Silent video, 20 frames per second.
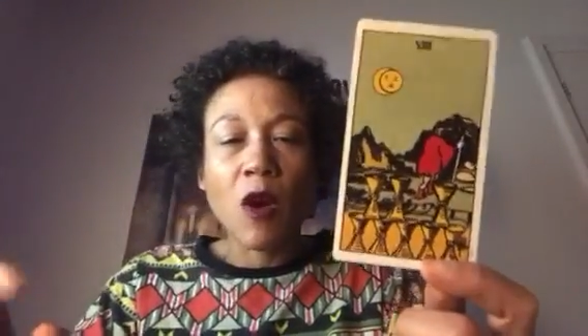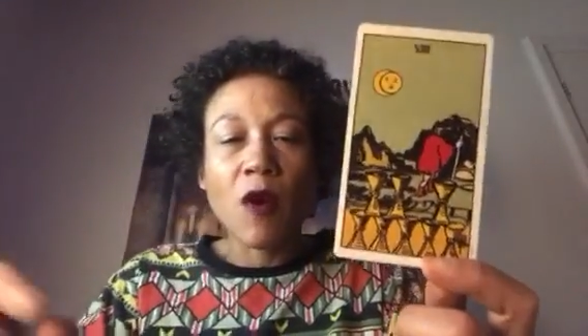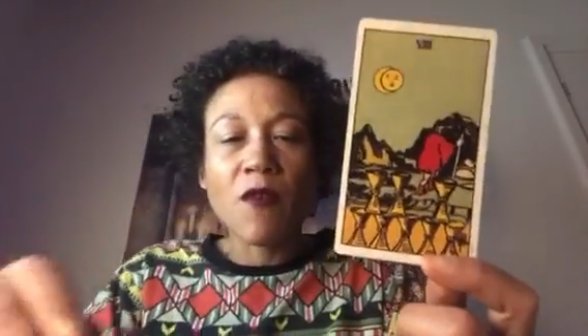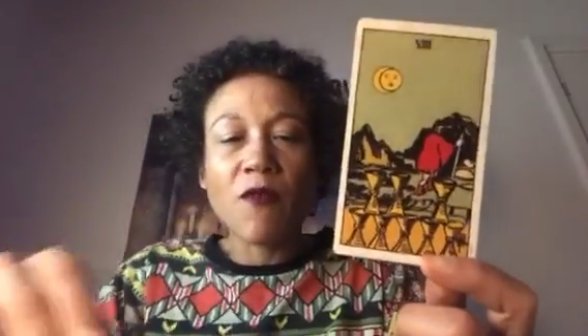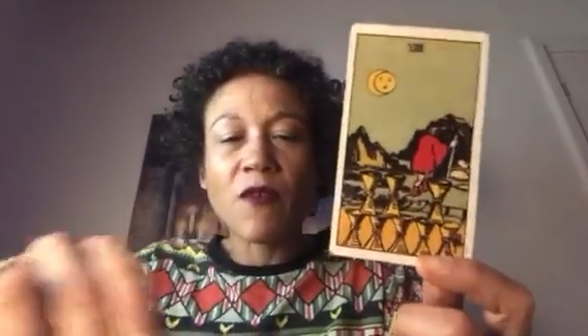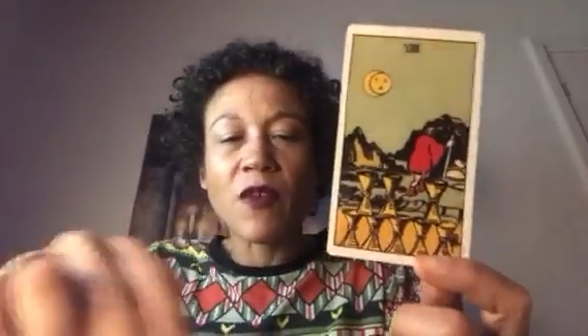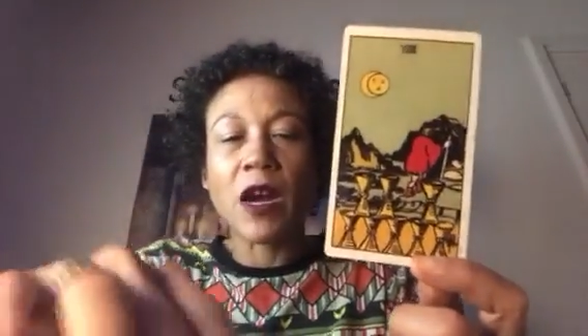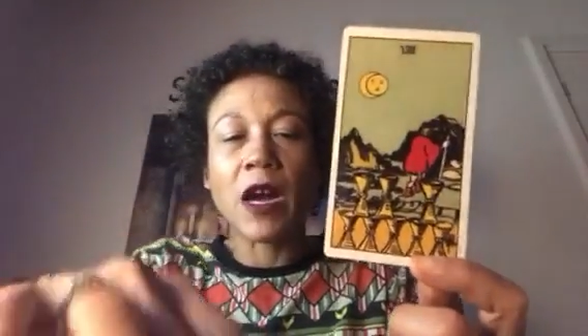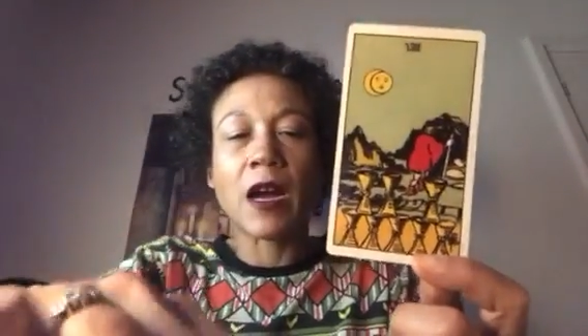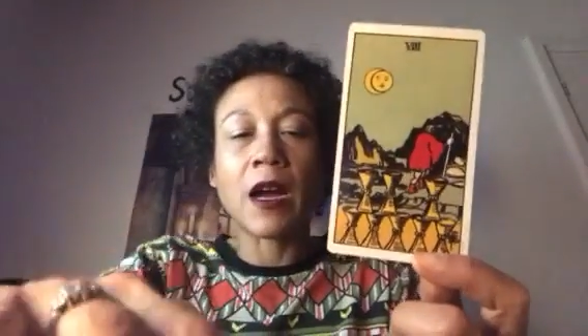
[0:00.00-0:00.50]

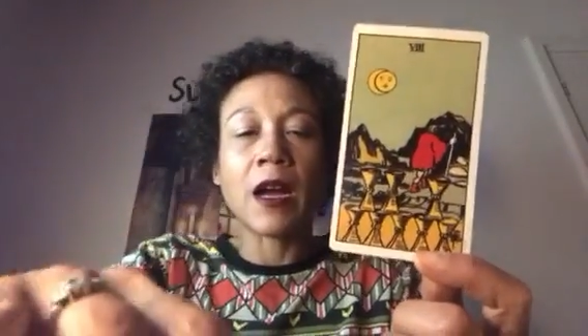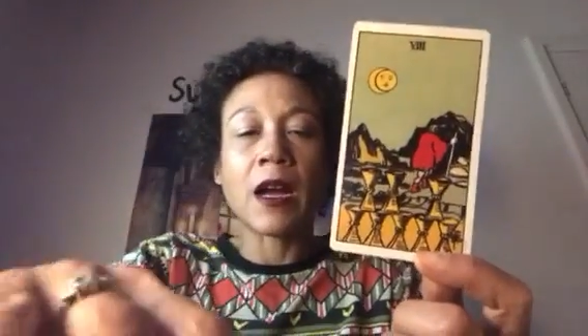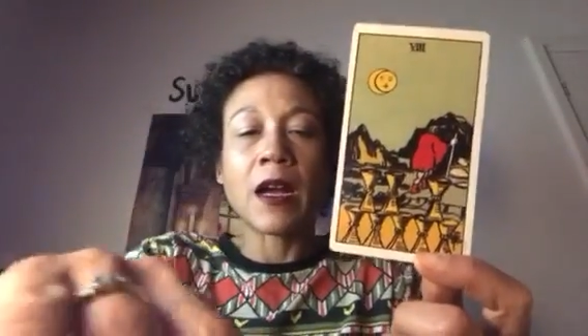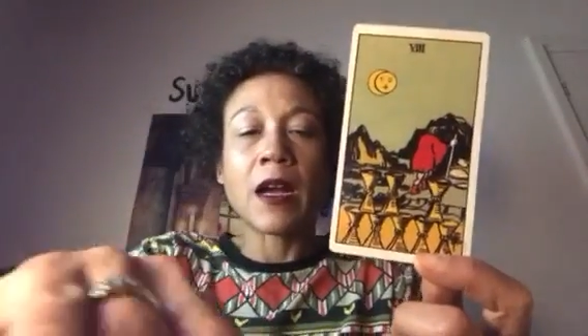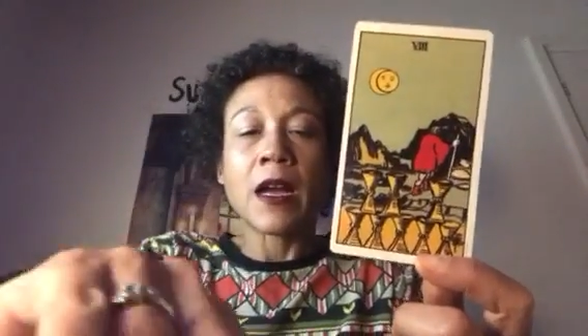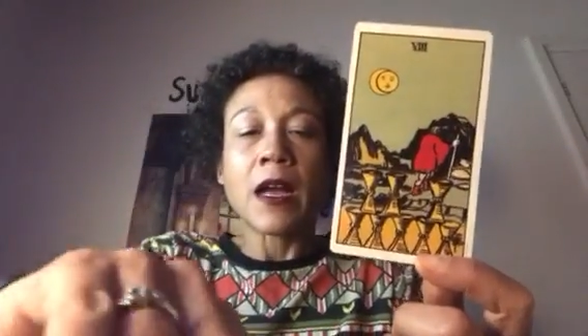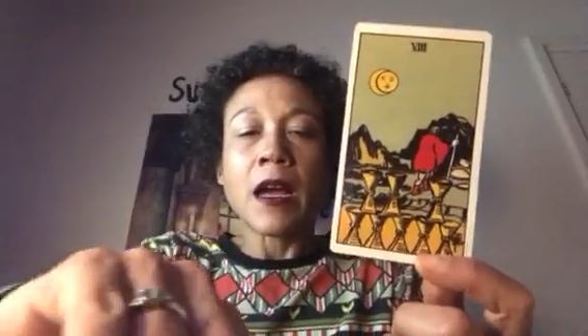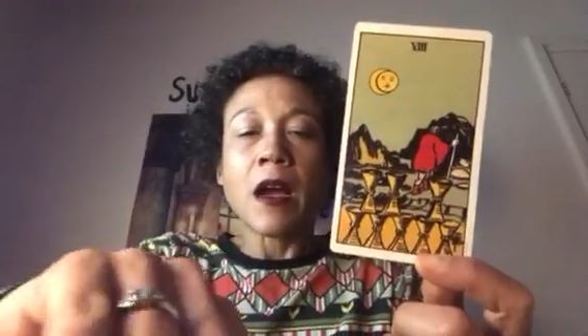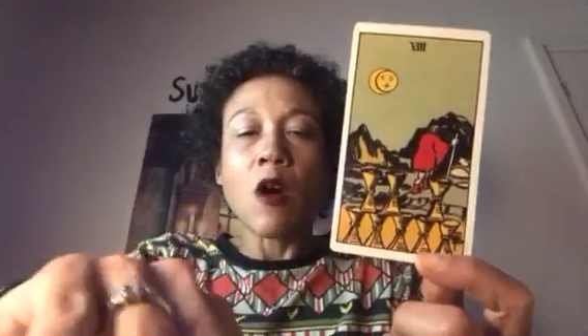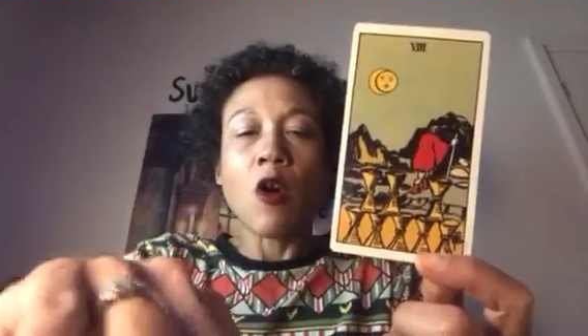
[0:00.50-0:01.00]
offer,
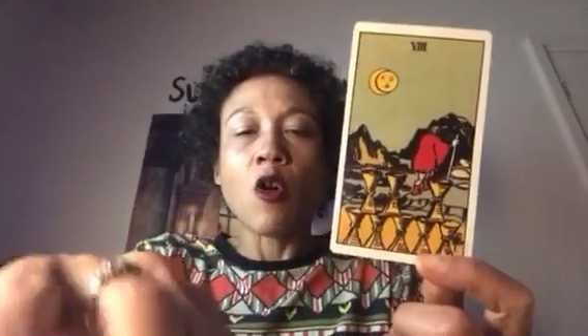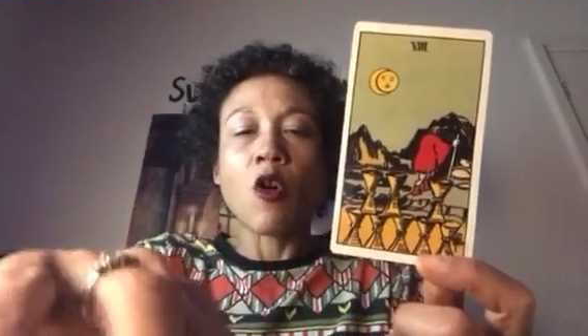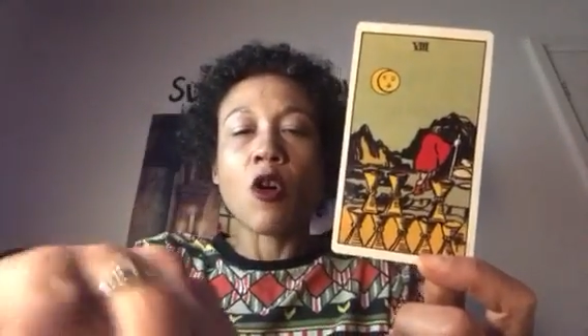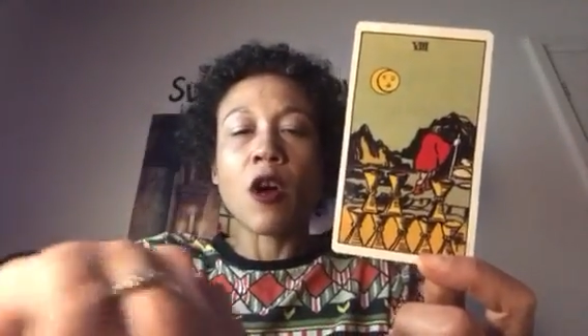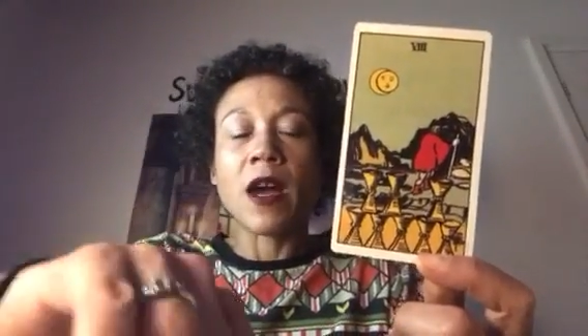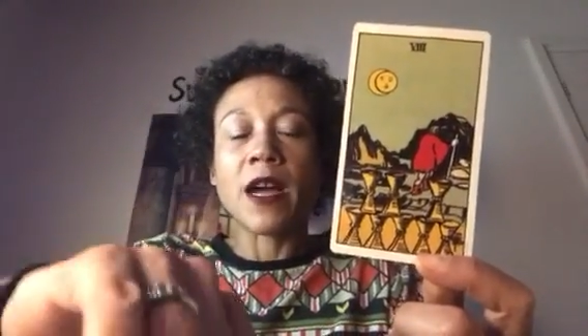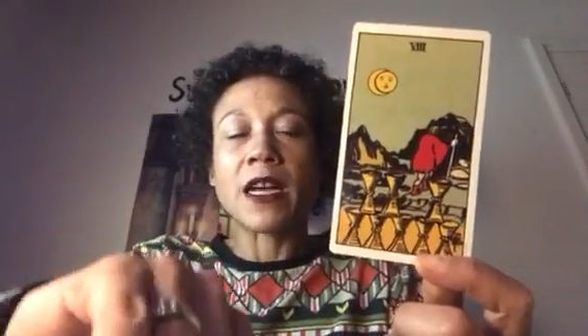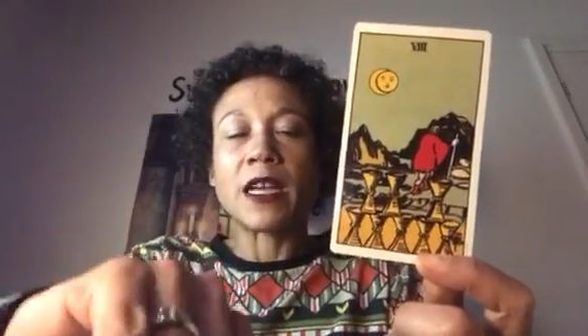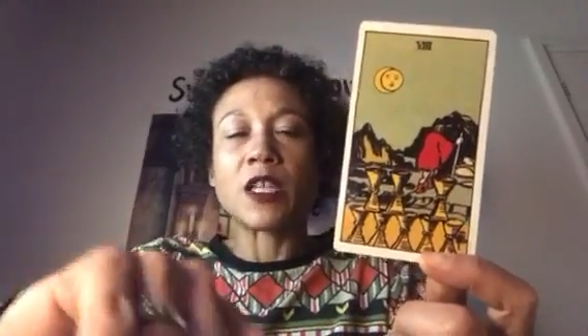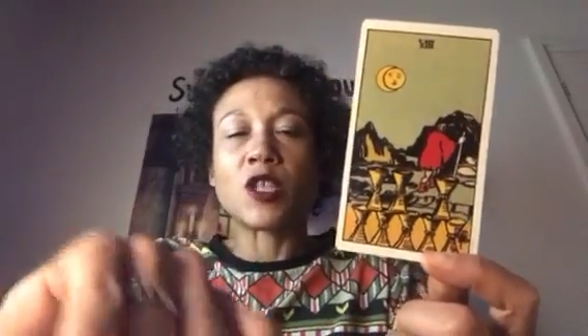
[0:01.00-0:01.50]

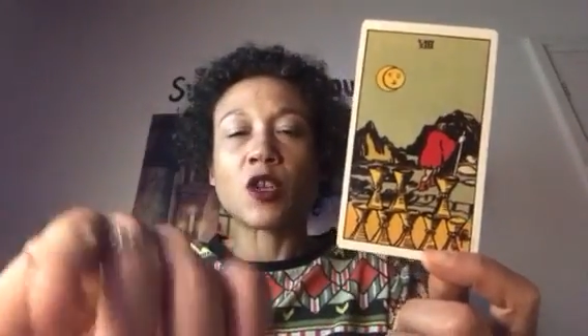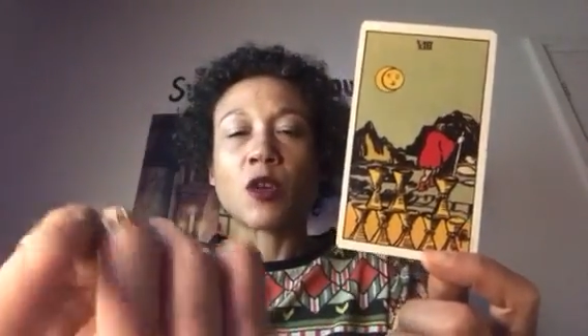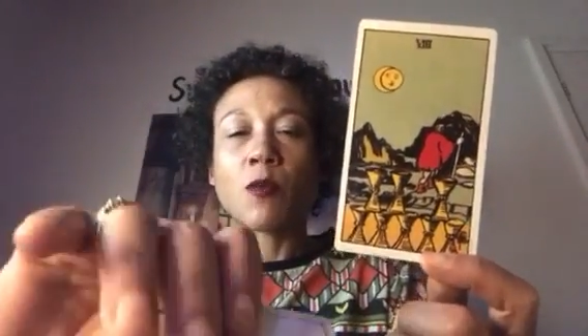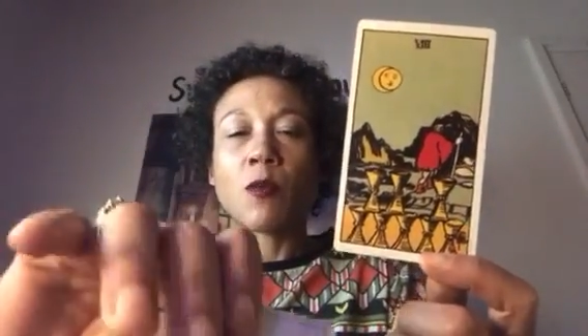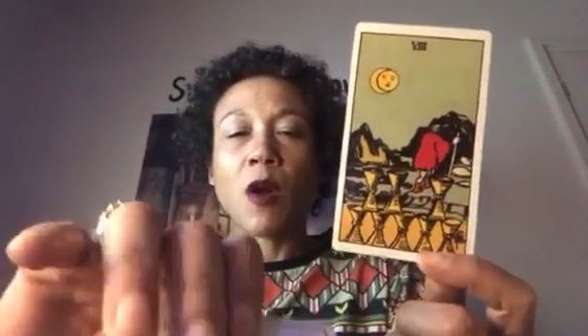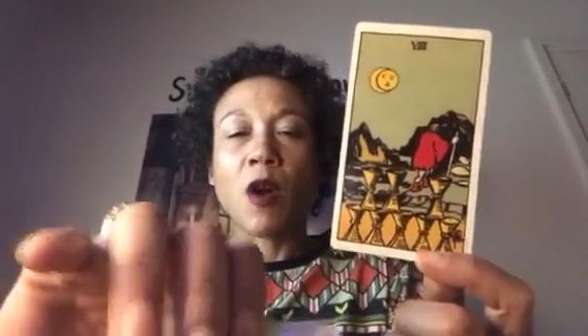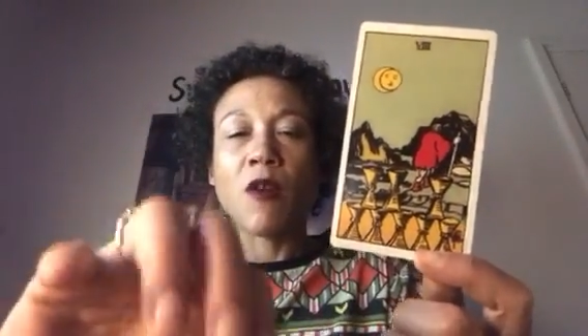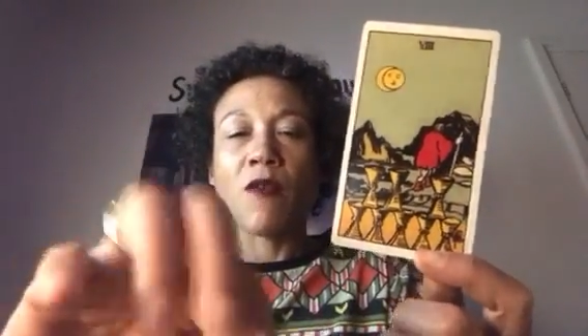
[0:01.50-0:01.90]
or a job